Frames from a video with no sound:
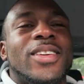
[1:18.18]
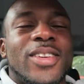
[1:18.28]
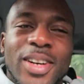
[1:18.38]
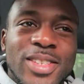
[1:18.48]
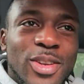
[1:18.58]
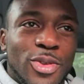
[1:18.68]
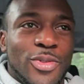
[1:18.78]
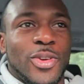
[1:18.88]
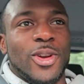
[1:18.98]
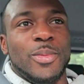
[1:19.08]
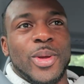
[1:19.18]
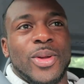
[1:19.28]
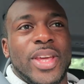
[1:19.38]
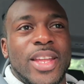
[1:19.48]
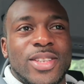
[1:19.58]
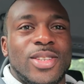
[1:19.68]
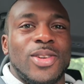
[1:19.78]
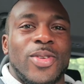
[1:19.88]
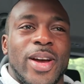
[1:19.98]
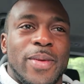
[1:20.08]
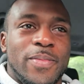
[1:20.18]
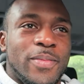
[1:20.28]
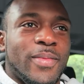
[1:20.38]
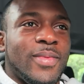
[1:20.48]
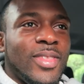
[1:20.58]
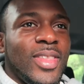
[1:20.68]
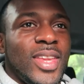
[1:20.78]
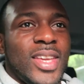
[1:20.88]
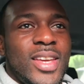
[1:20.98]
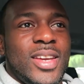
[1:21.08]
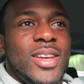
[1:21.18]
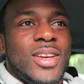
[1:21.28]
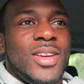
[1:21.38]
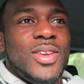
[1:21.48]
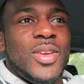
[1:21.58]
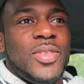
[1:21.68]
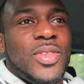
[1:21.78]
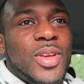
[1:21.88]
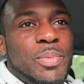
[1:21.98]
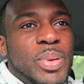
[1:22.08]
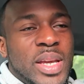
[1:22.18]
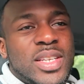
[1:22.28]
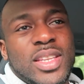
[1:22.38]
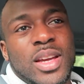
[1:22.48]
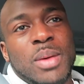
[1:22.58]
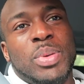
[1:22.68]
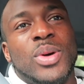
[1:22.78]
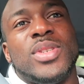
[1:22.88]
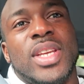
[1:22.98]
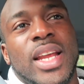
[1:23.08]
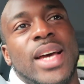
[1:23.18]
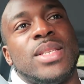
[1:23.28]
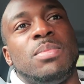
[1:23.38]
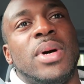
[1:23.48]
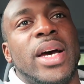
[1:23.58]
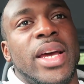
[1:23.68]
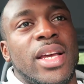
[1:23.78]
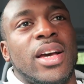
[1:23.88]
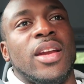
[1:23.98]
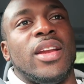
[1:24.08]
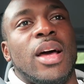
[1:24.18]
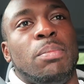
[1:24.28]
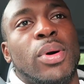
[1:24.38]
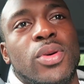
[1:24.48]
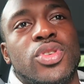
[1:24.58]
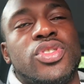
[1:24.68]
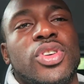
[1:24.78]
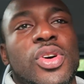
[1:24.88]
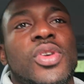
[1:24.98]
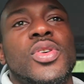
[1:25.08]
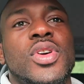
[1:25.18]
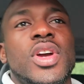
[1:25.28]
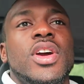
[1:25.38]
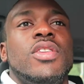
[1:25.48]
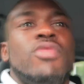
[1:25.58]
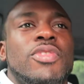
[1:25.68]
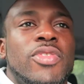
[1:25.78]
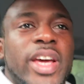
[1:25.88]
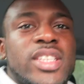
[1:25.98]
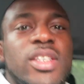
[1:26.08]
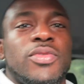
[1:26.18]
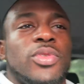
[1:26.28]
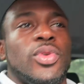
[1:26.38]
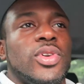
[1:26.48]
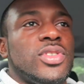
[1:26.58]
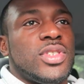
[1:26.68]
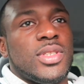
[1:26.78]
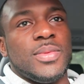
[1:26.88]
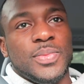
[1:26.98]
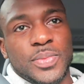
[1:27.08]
Because if you follow me on Instagram, the picture that I posted as my kind of like post show reflective thoughts